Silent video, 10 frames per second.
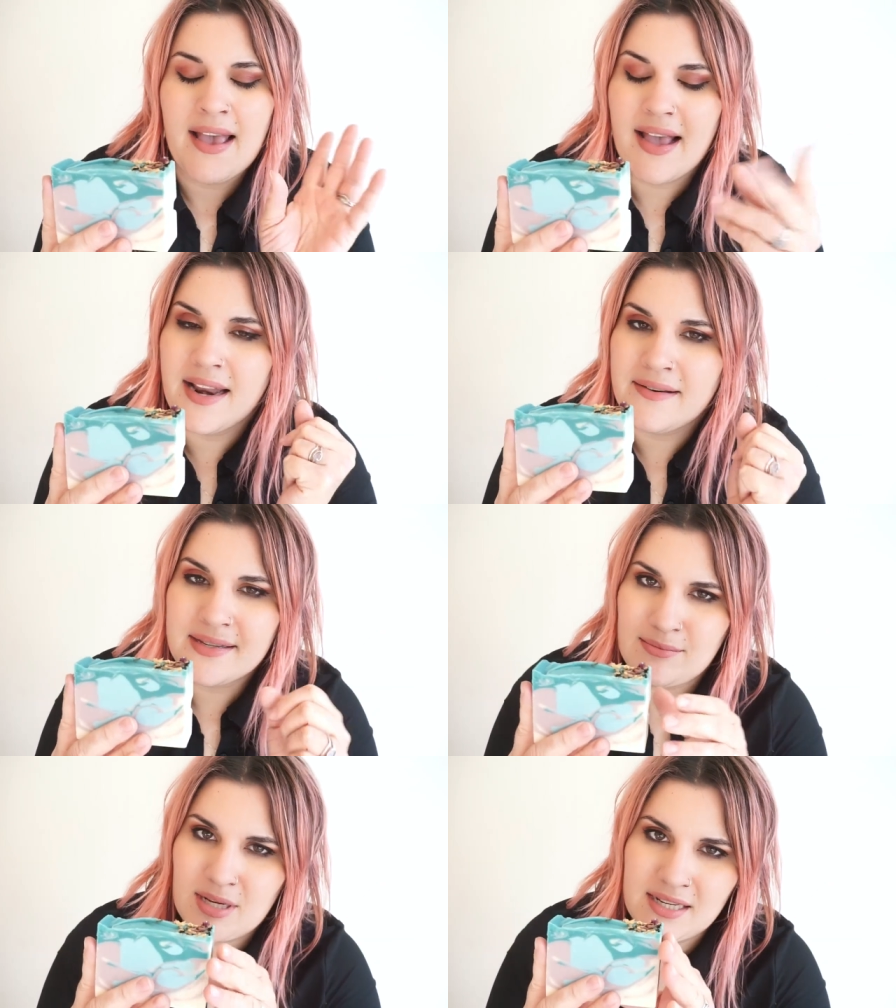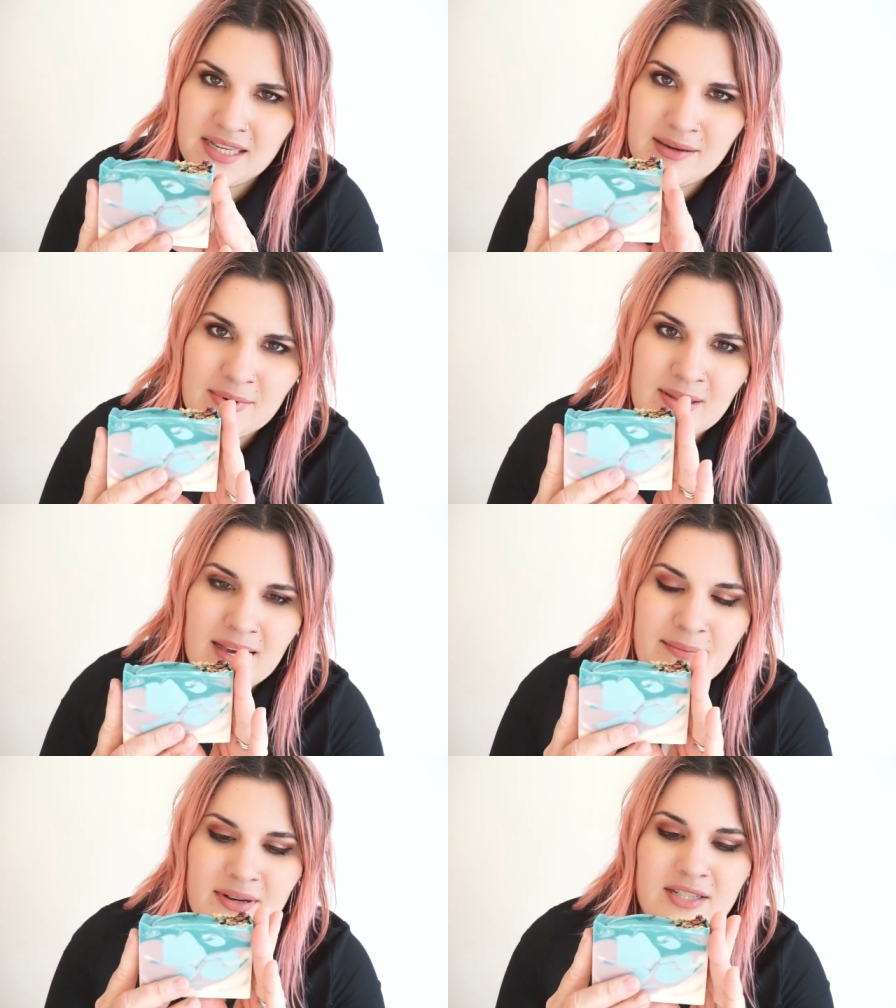Anyways, I'm not going to keep you
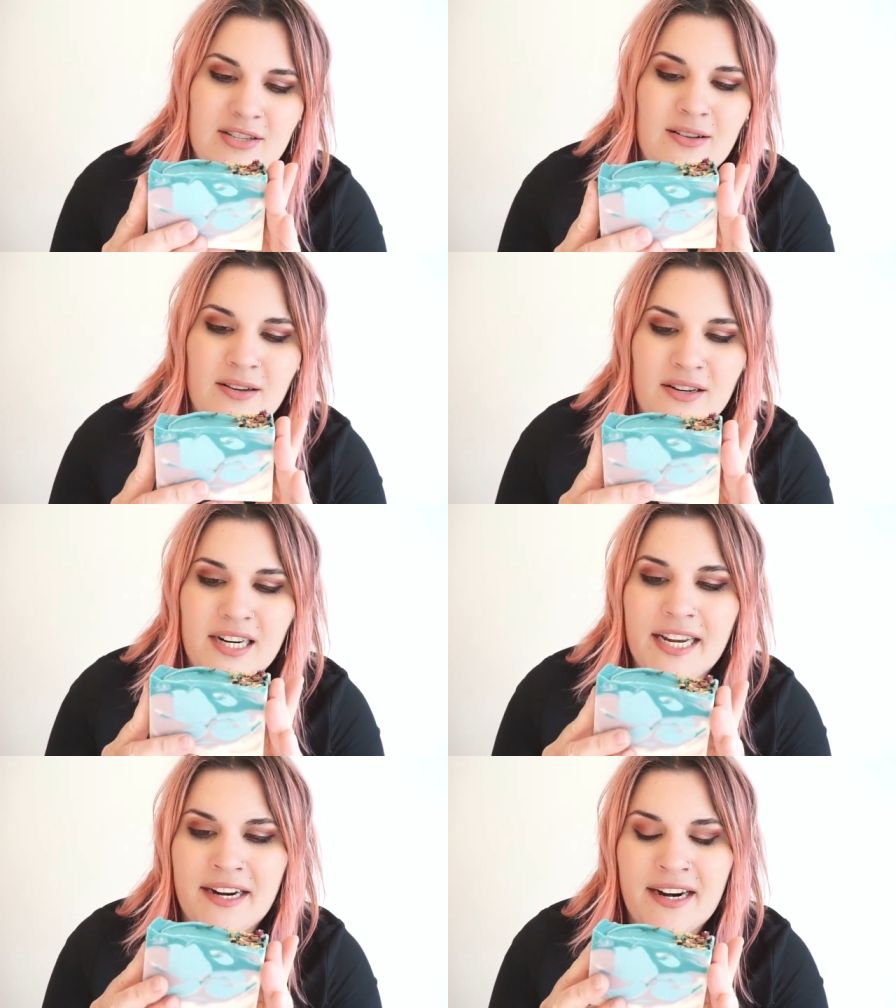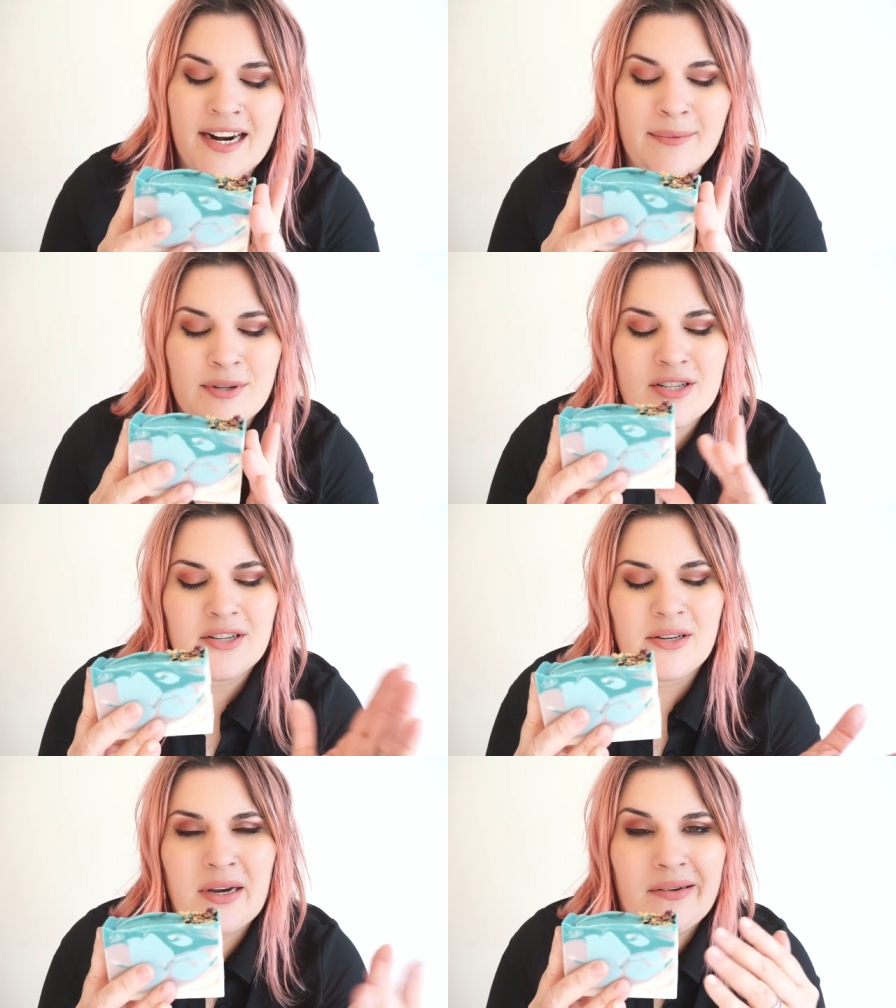that much longer here. I'm going to show
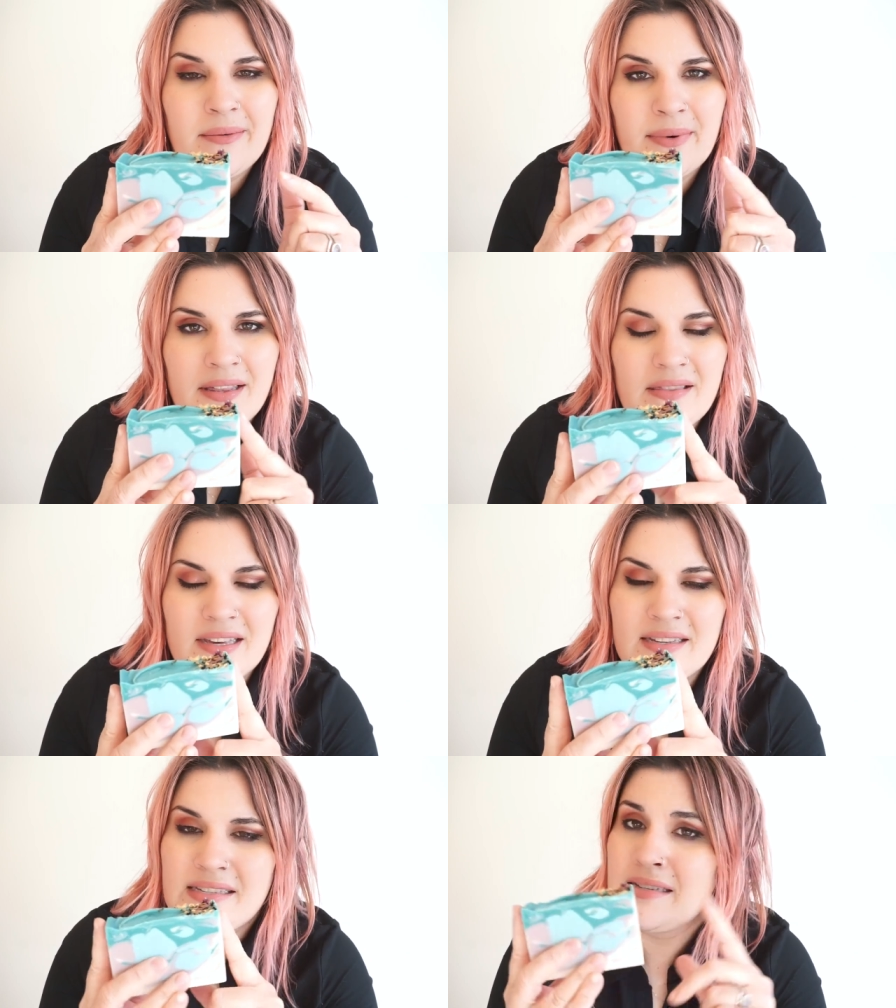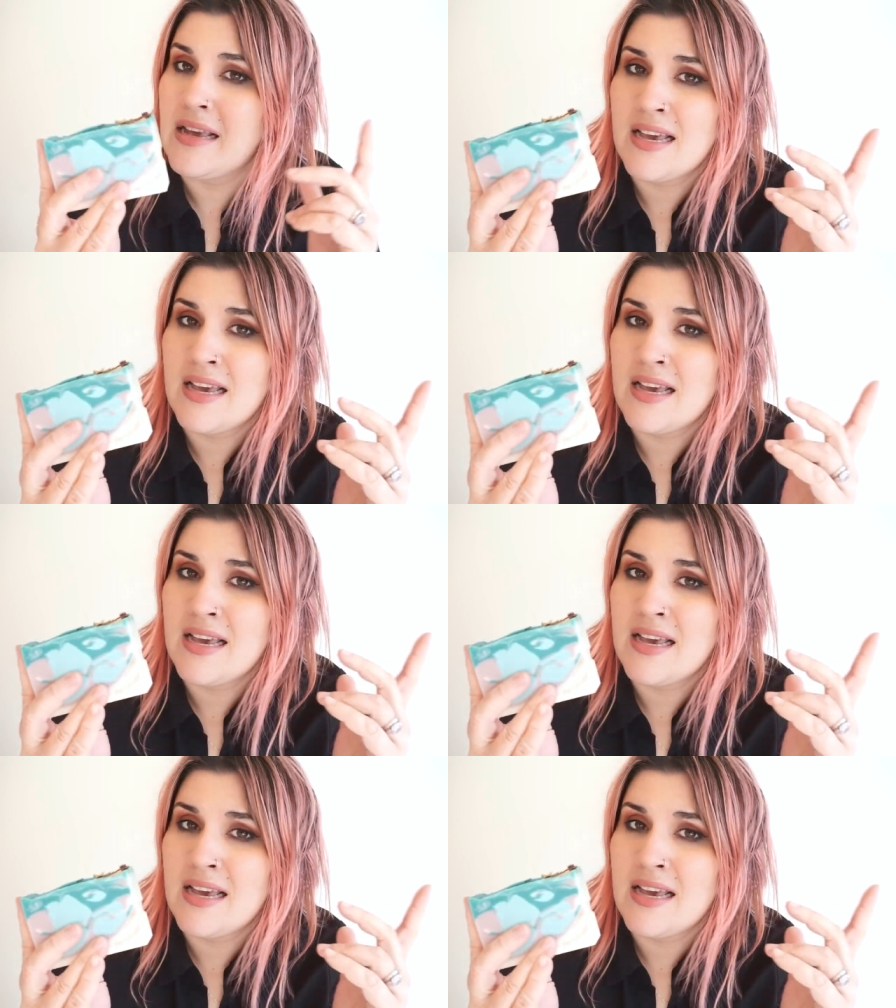you how I made this.